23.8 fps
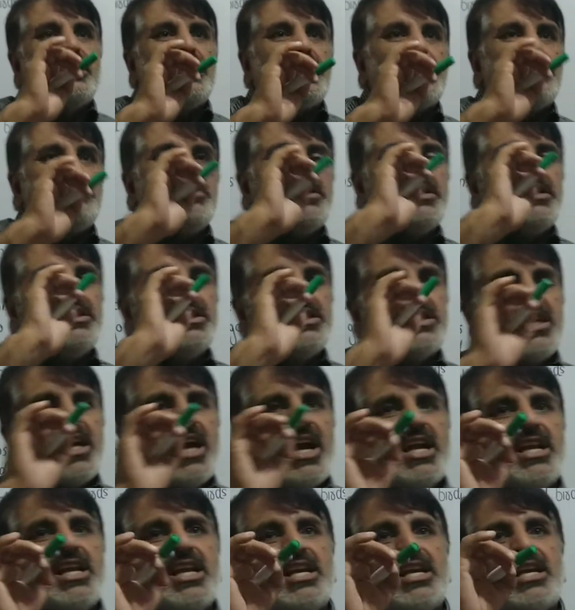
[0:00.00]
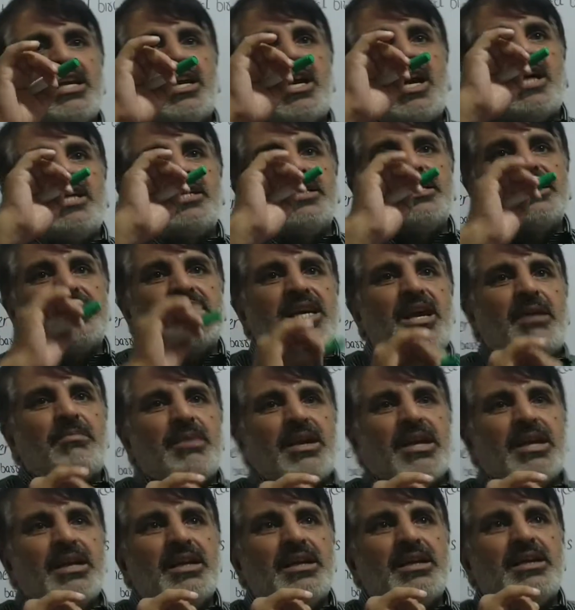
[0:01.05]
it means scanning and
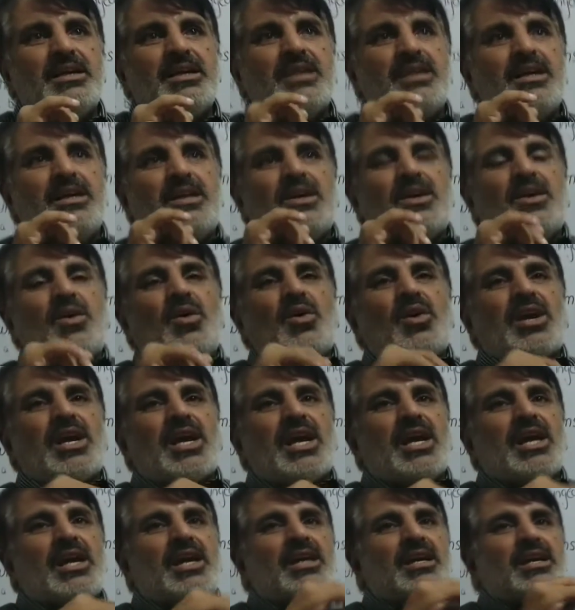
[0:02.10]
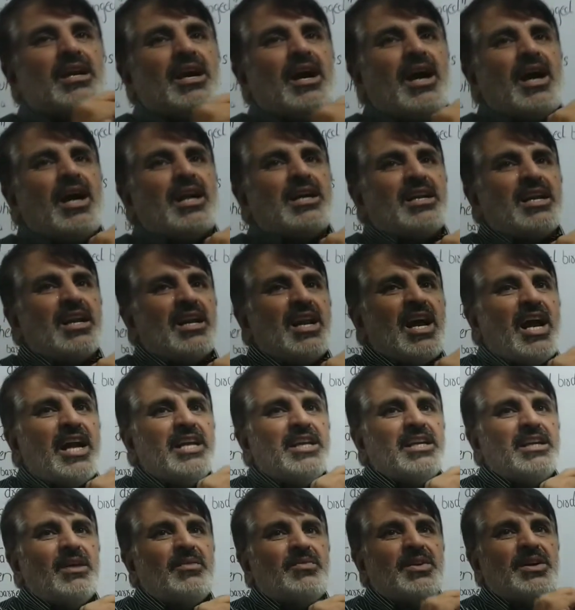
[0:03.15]
skimming. Okay,
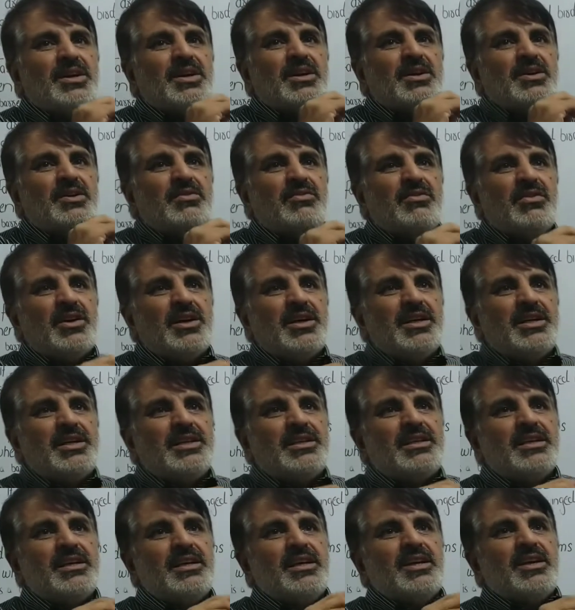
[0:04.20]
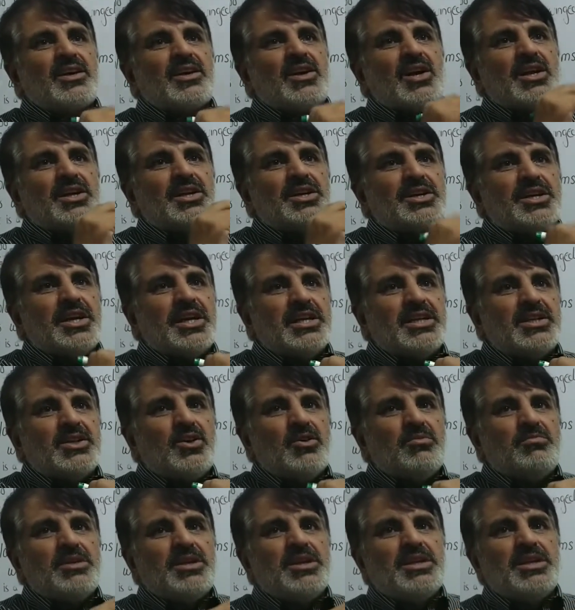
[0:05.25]
underline difficult word,
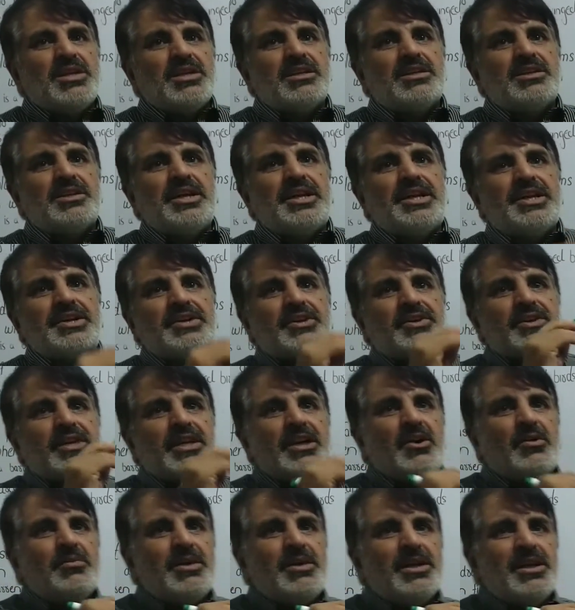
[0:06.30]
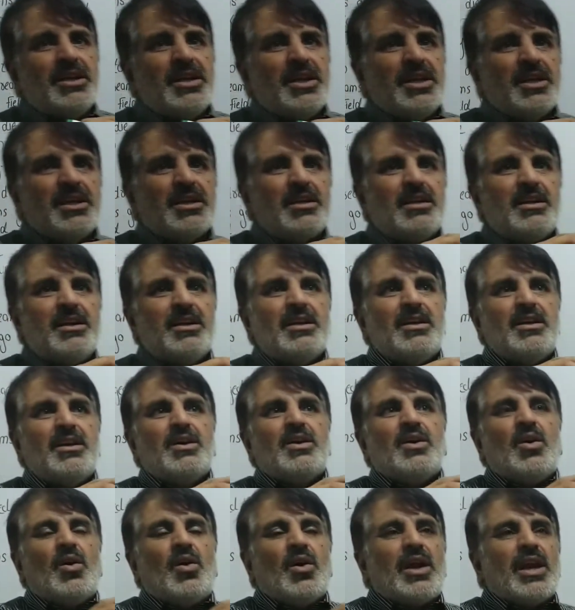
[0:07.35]
connotative meaning, denotative meaning.
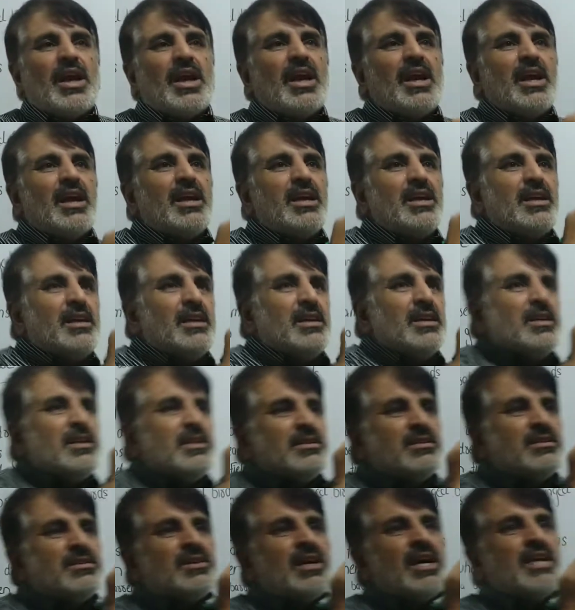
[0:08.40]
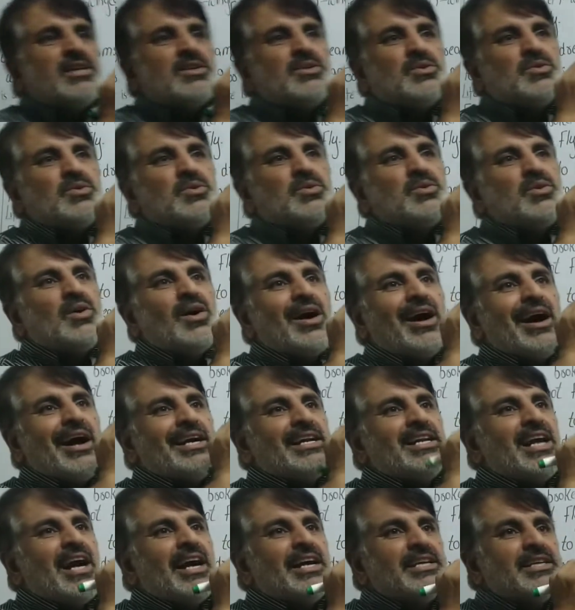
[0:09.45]
Okay, try to
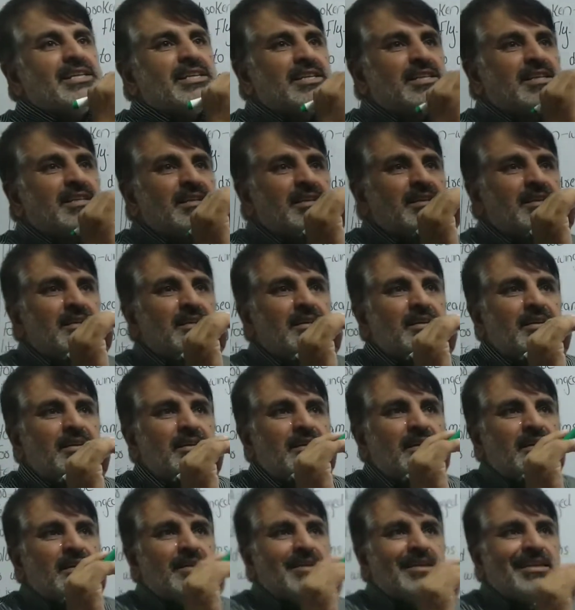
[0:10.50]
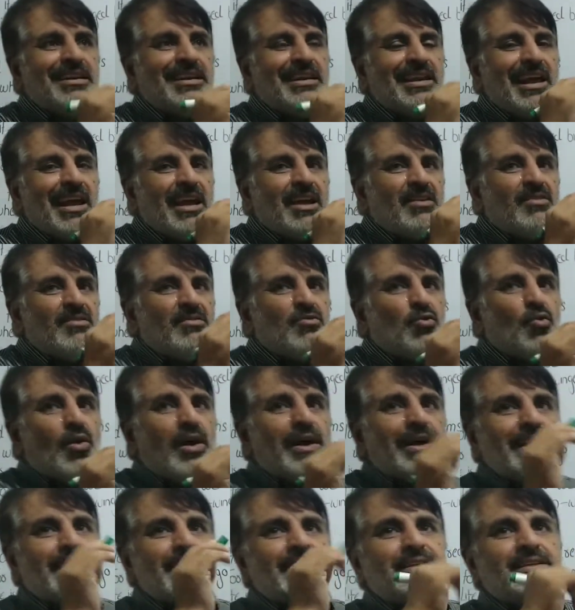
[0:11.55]
highlight length
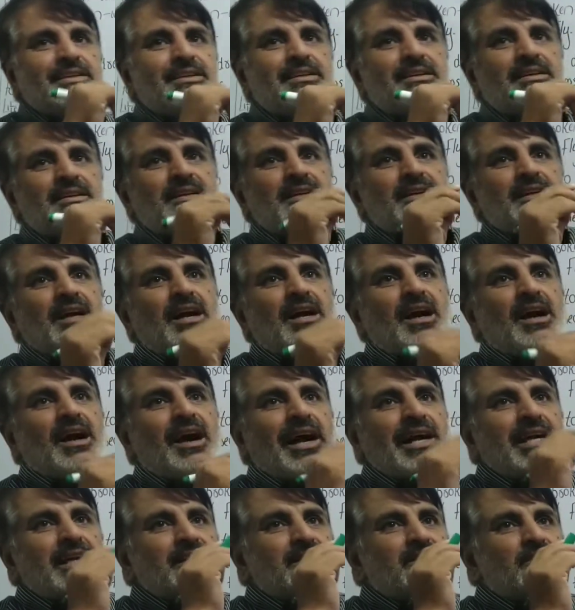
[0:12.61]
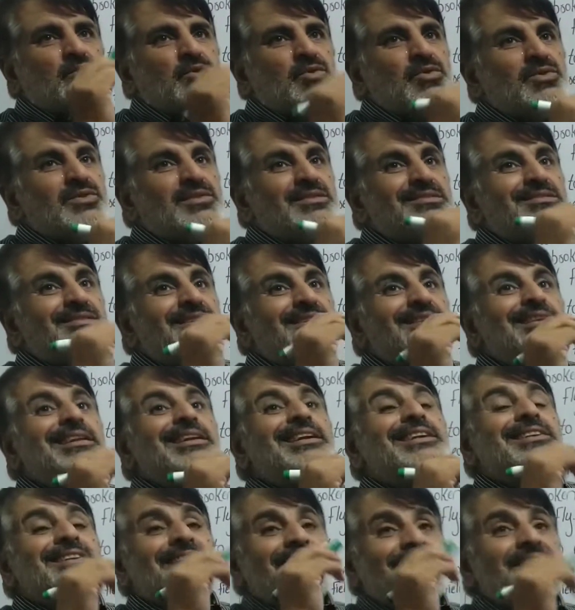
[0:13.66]
word, hide to
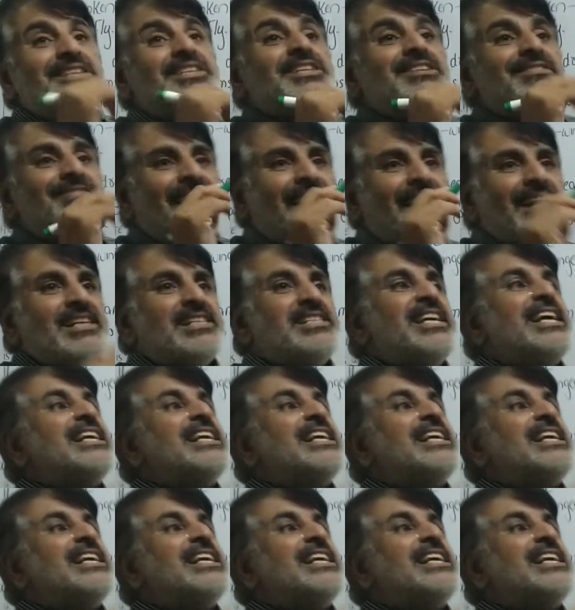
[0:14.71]
literary device,